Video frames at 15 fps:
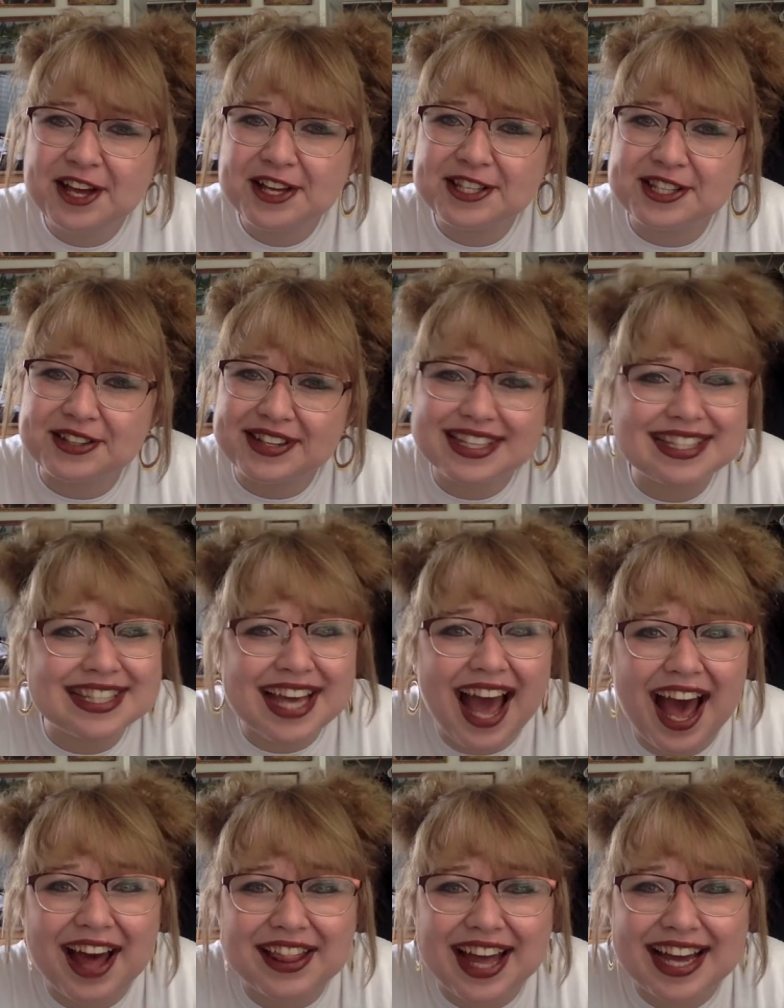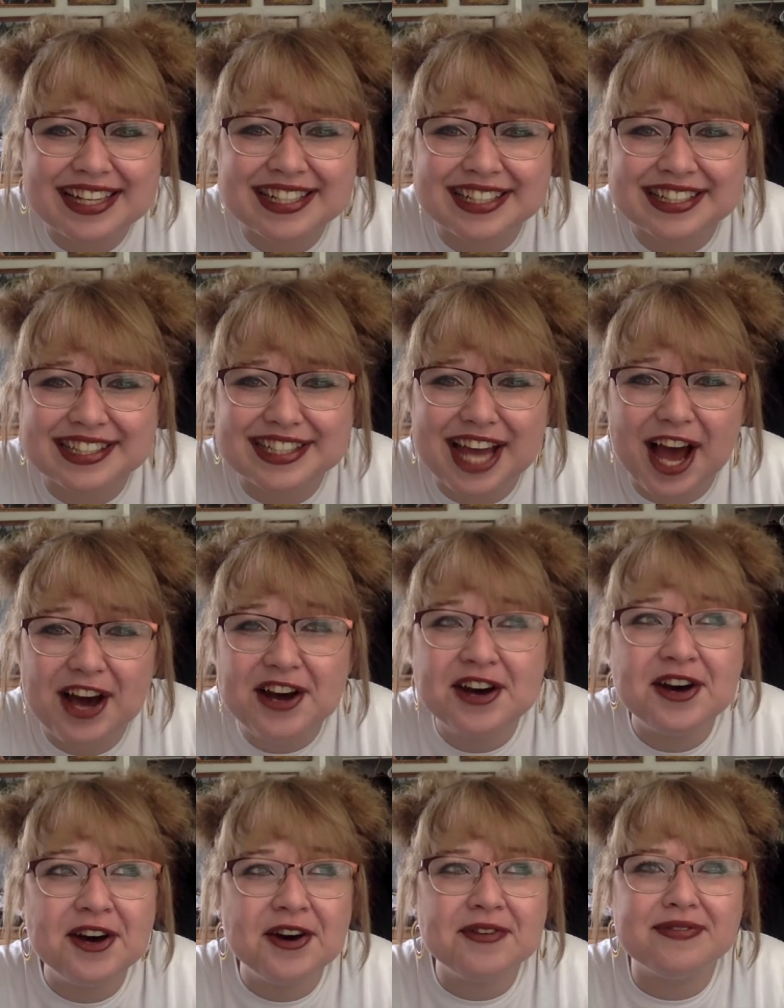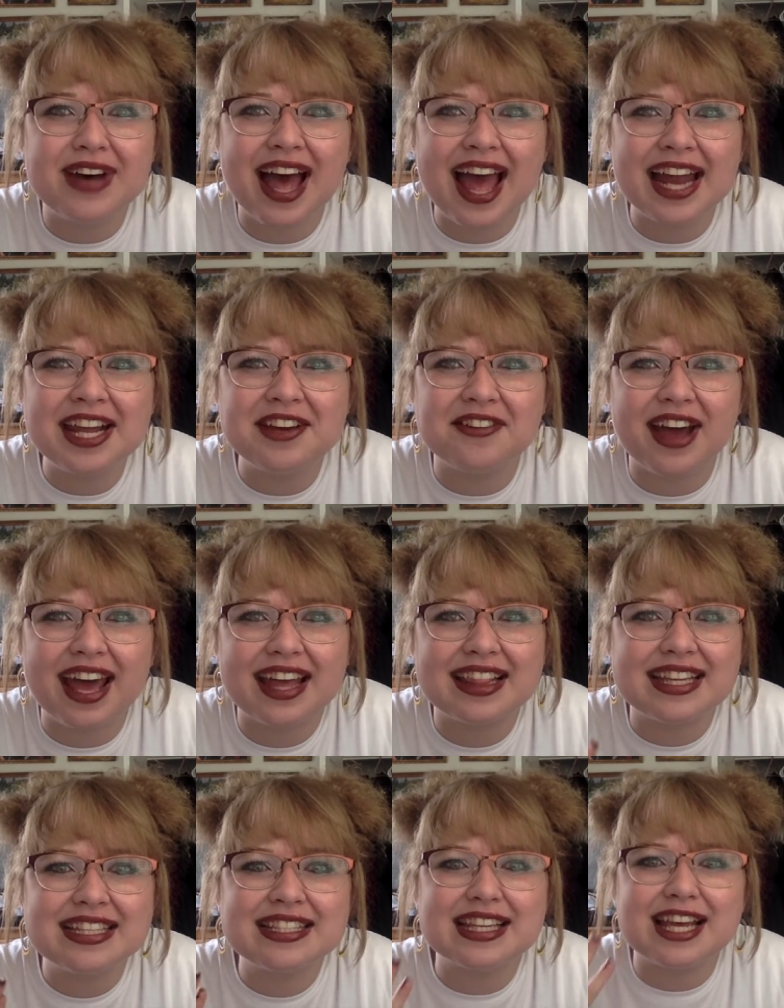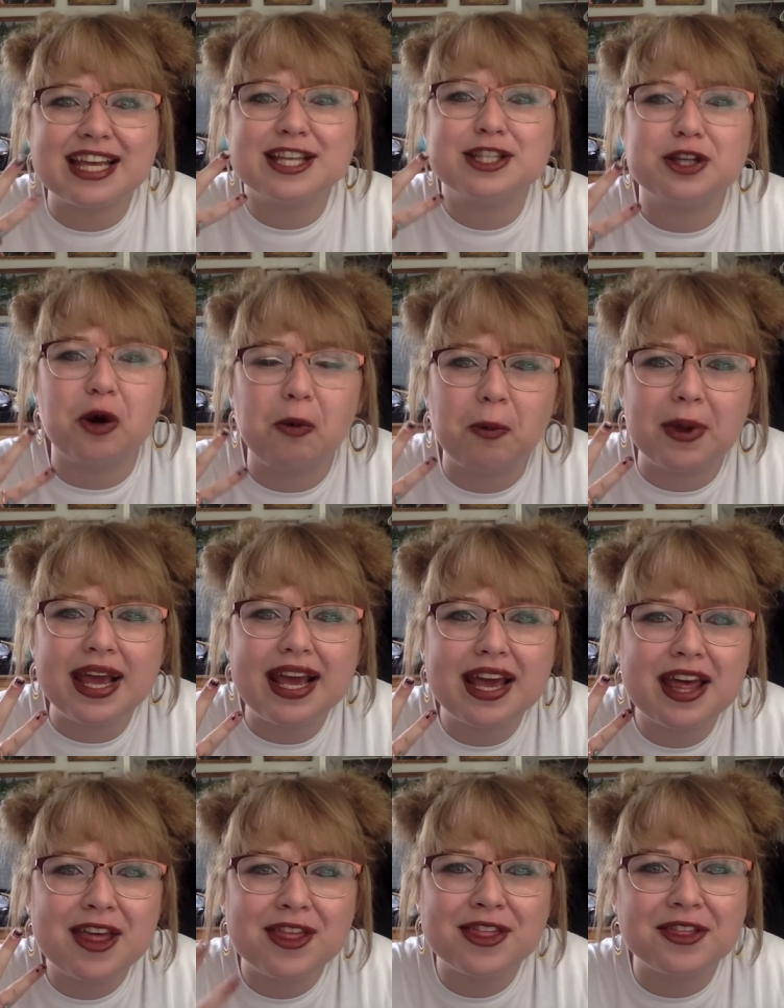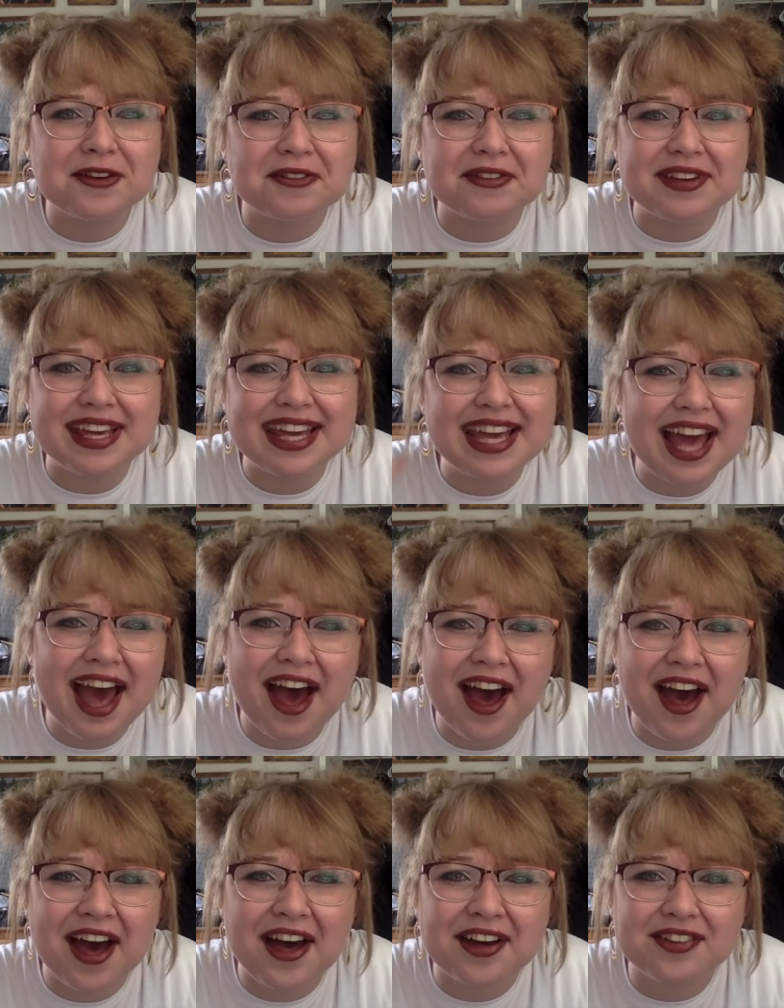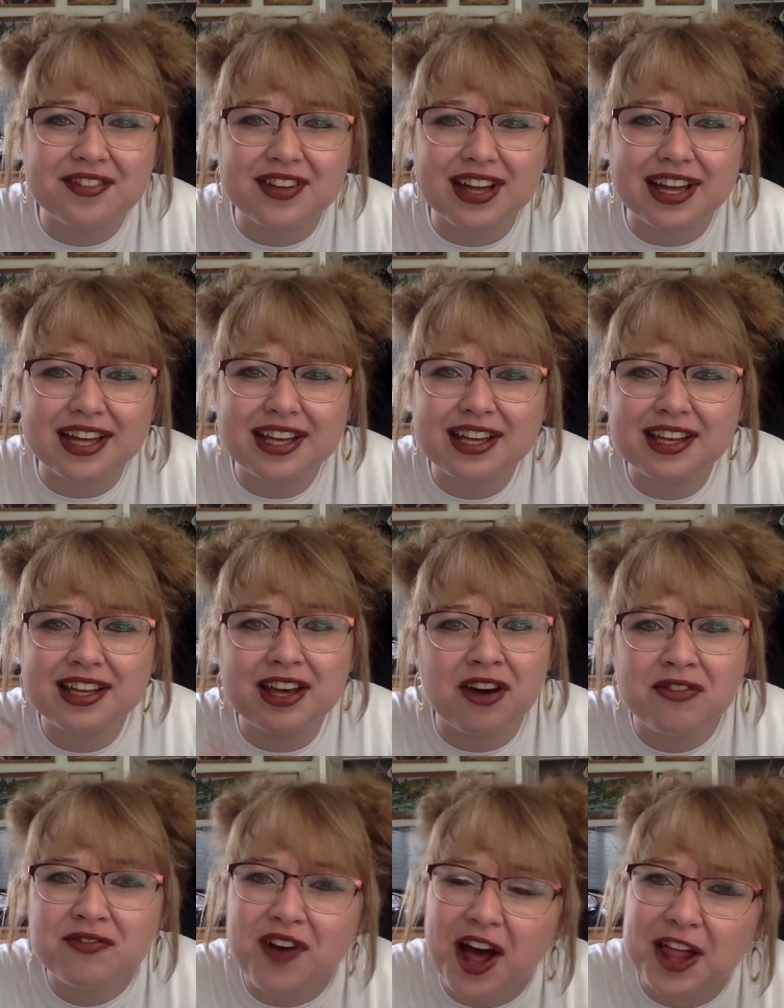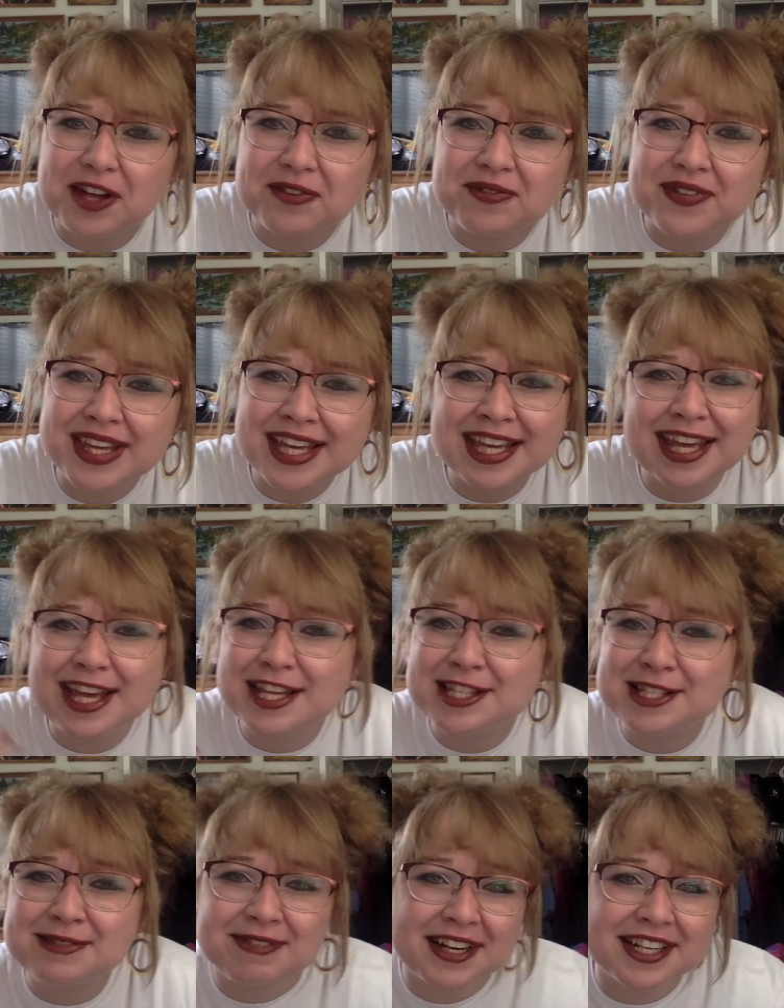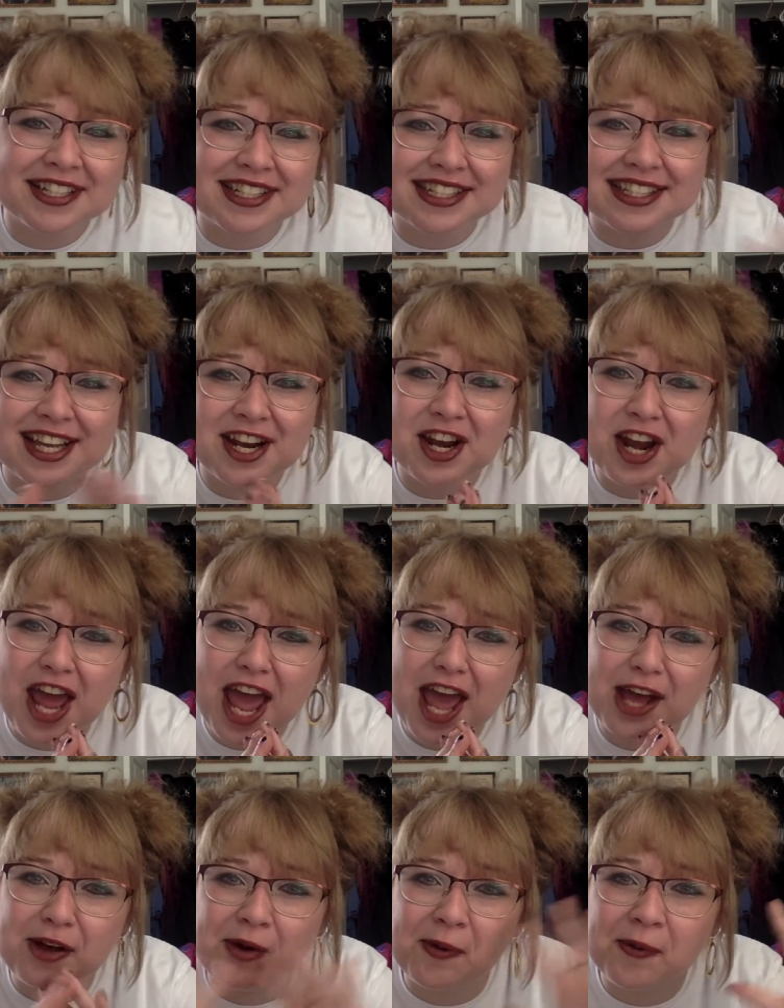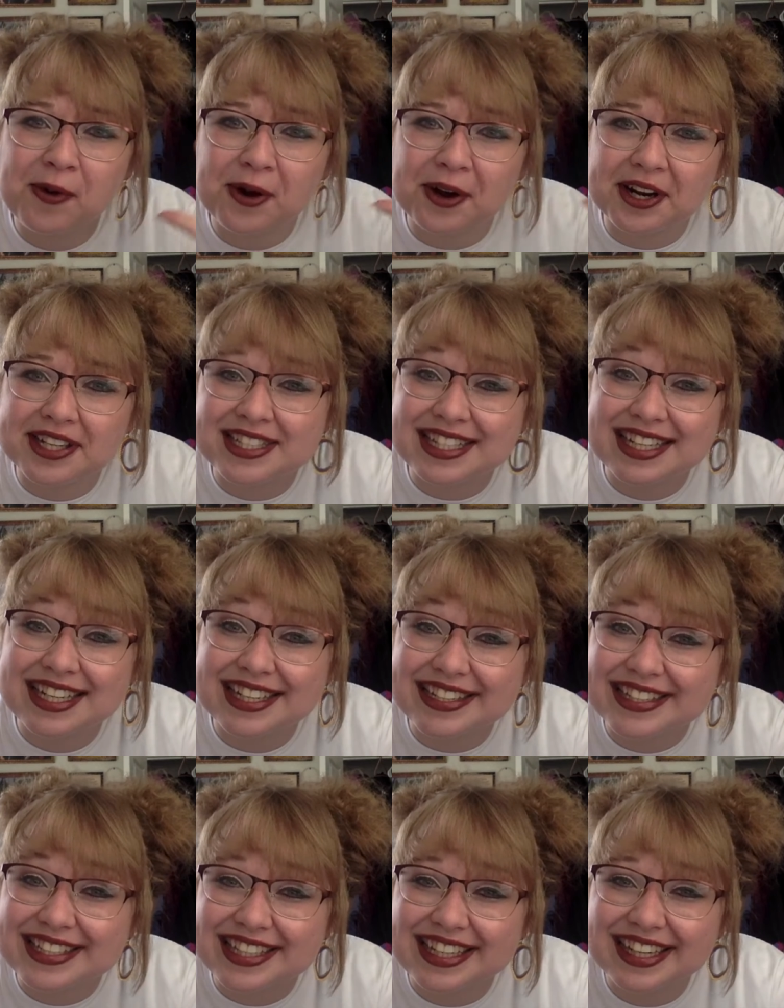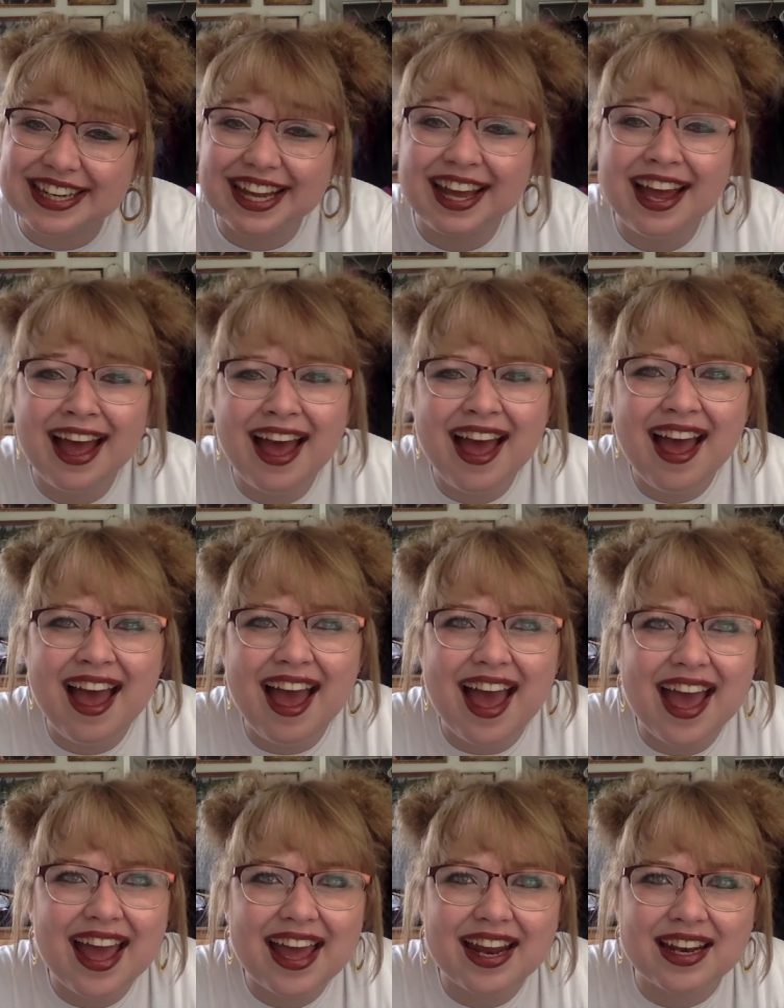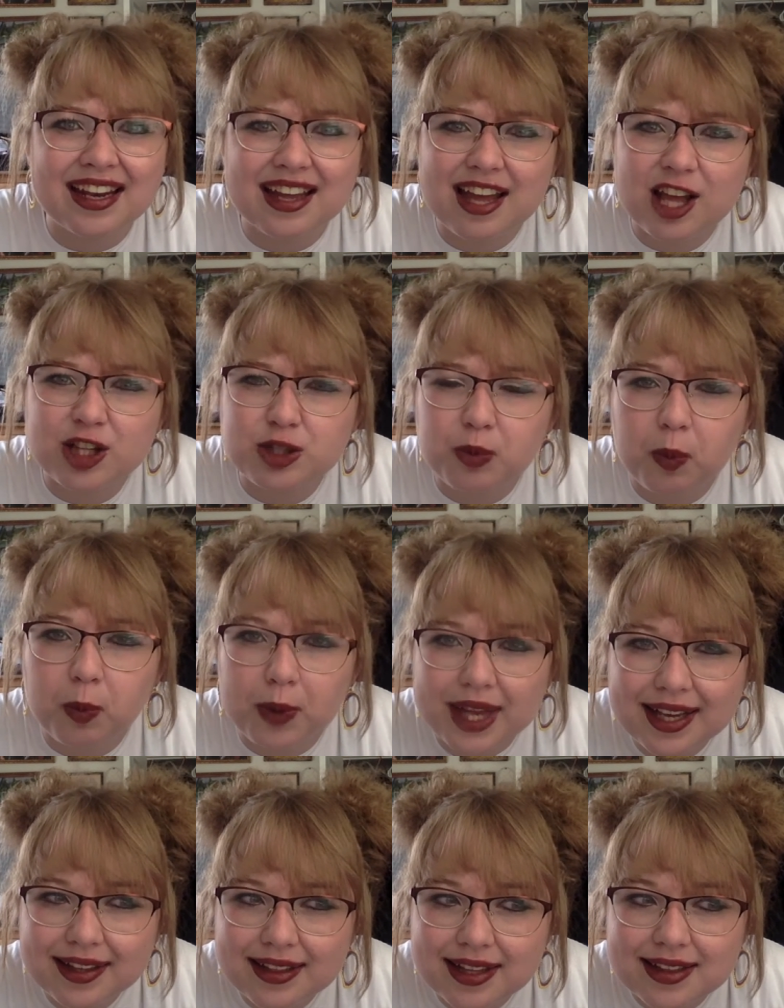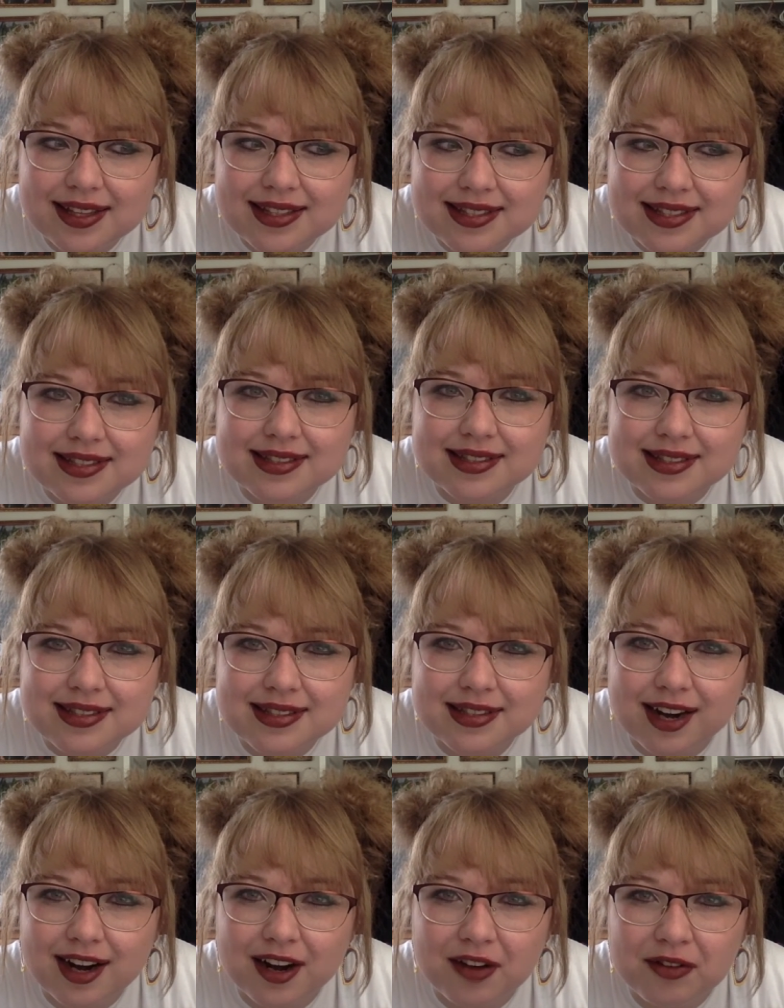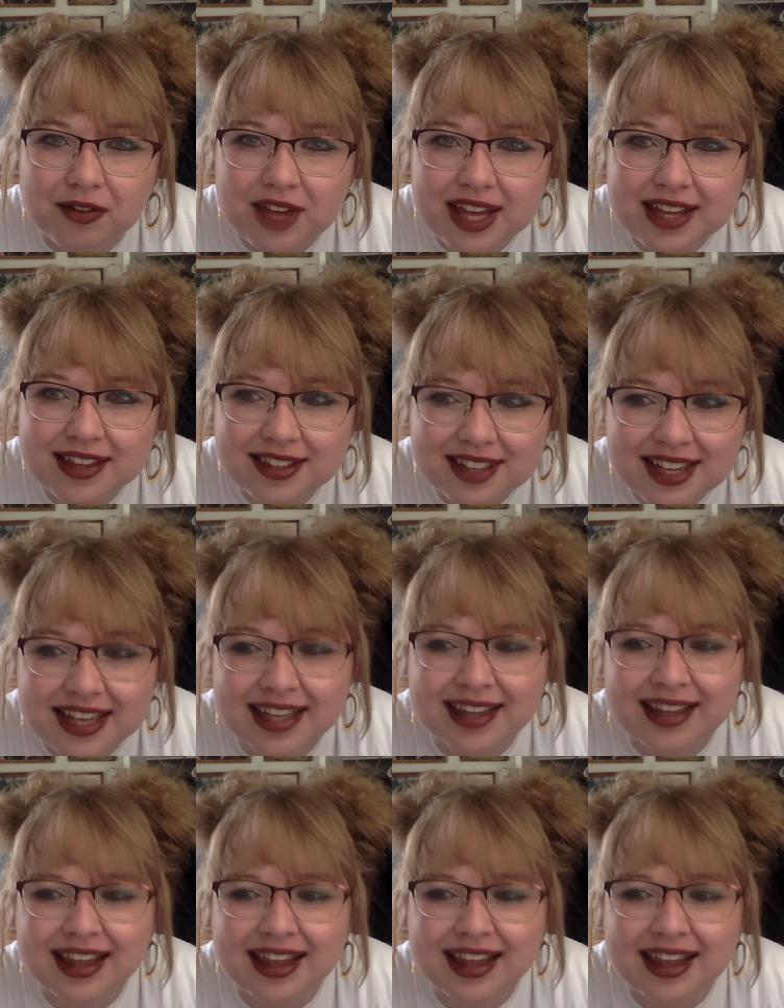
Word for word: So we'll see how that turns out. But anyway, this is week three of Come Follow Me Spiritual Sunday Quarantine Edition. And it's weird that this is the start of week three.